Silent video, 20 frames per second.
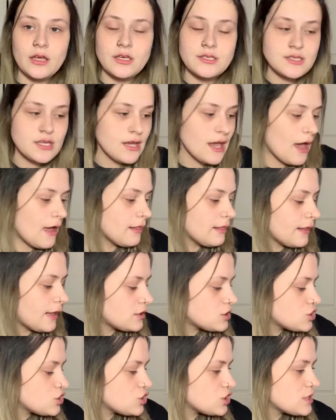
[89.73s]
So yeah,
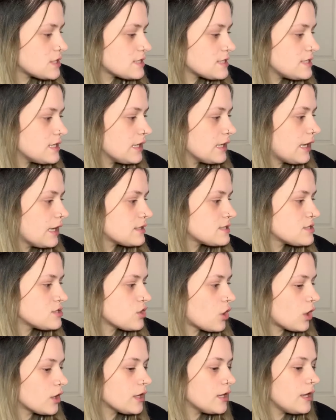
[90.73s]
let's just get
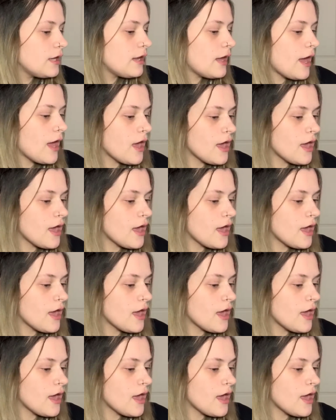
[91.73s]
started